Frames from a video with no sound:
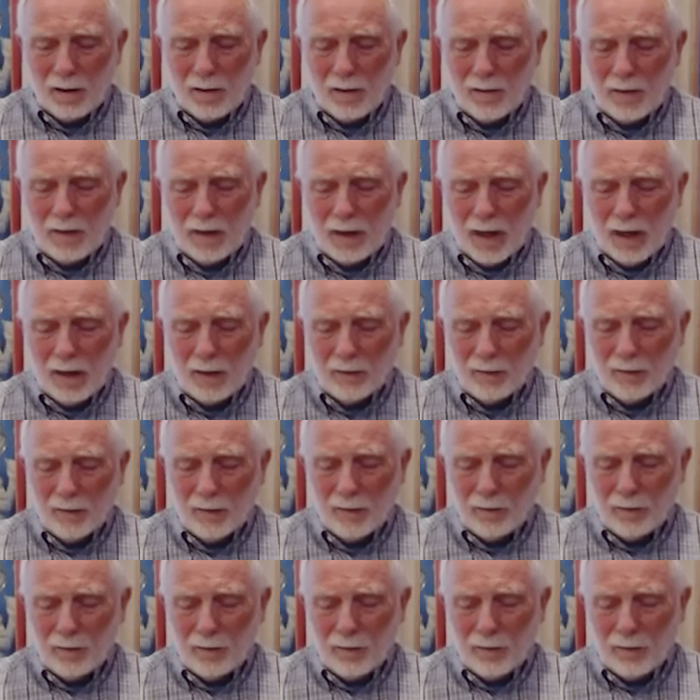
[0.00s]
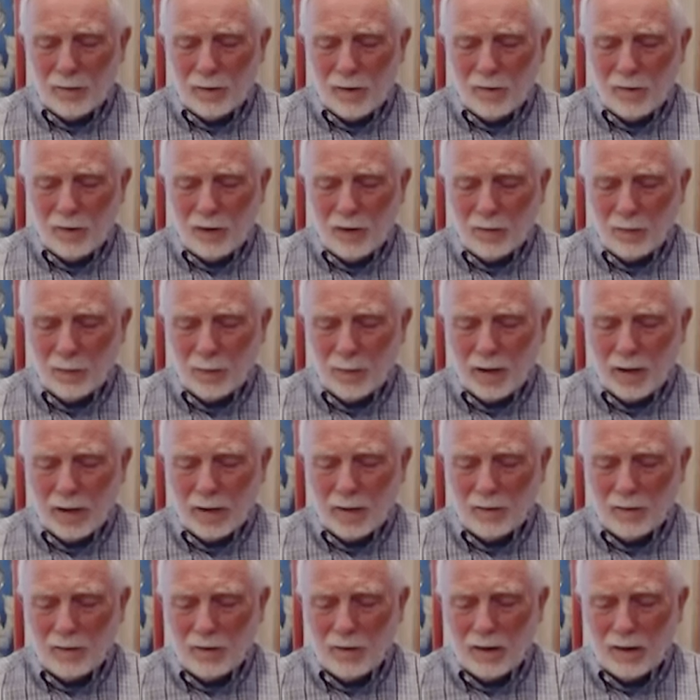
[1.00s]
the essences of these
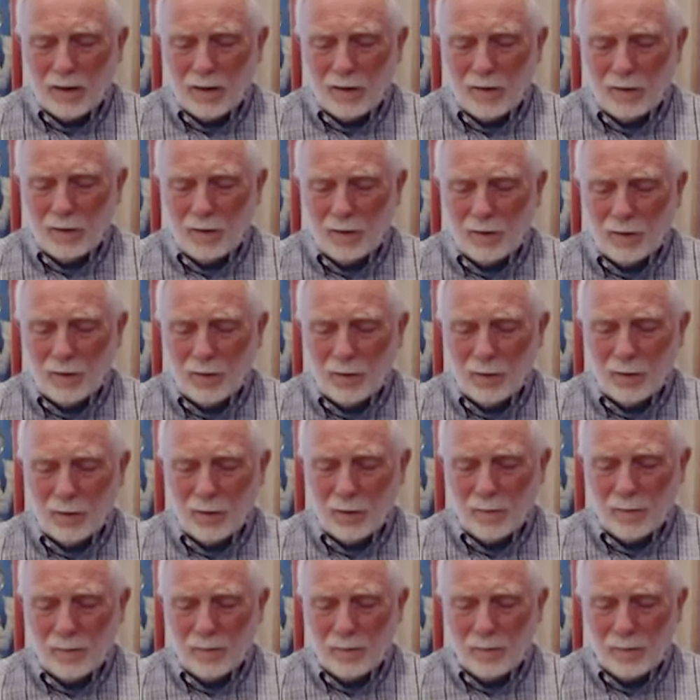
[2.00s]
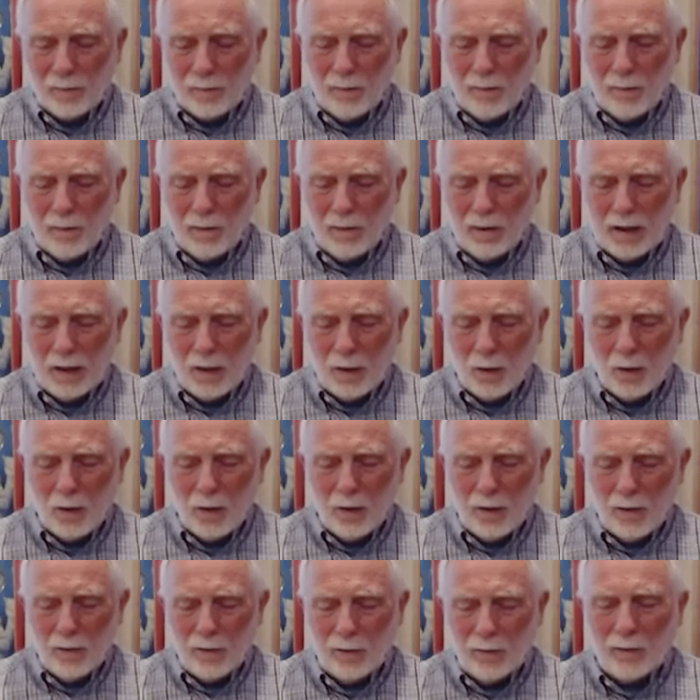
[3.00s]
plants into the
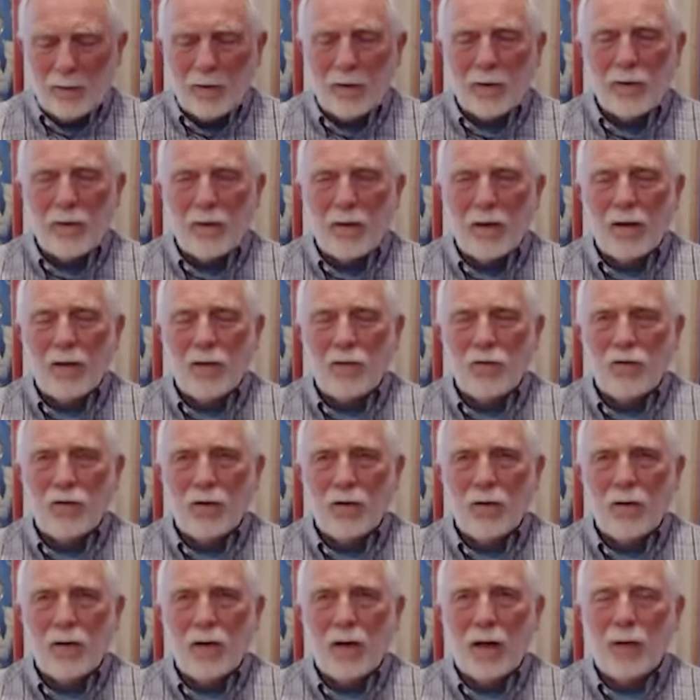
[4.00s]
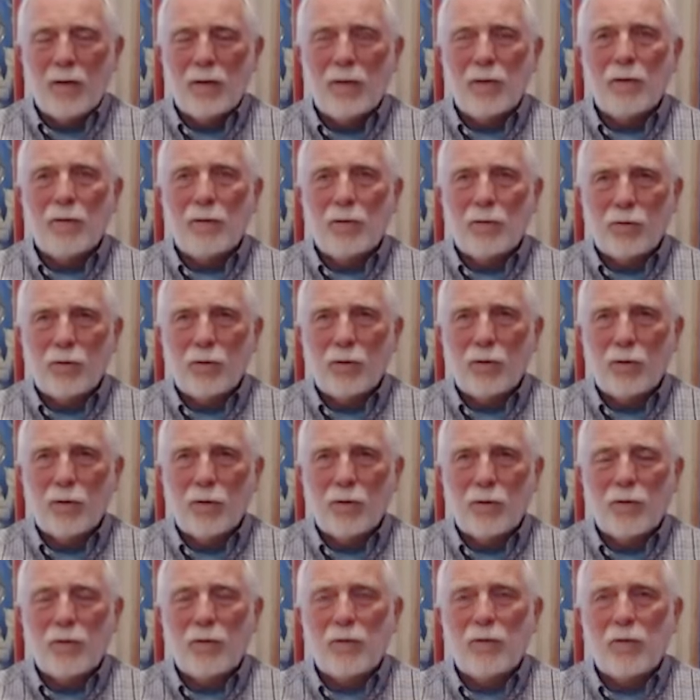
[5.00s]
oils that they then
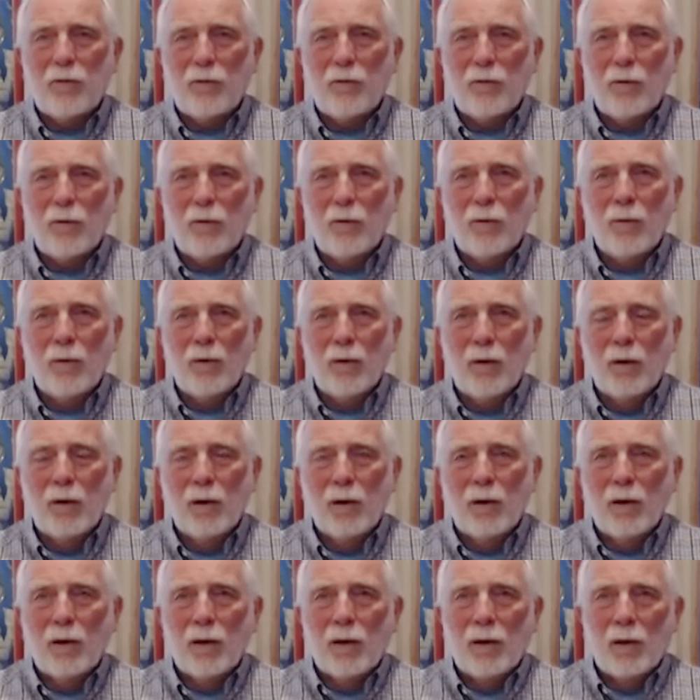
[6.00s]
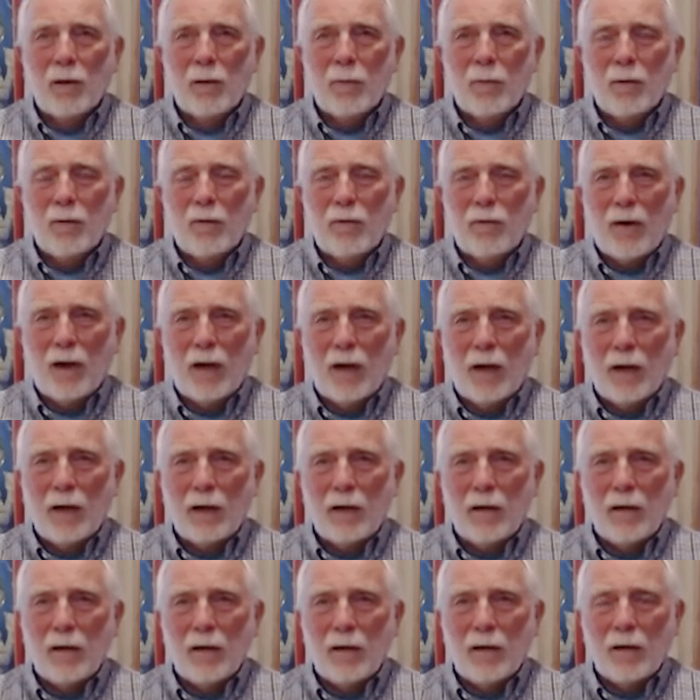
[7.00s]
served to provide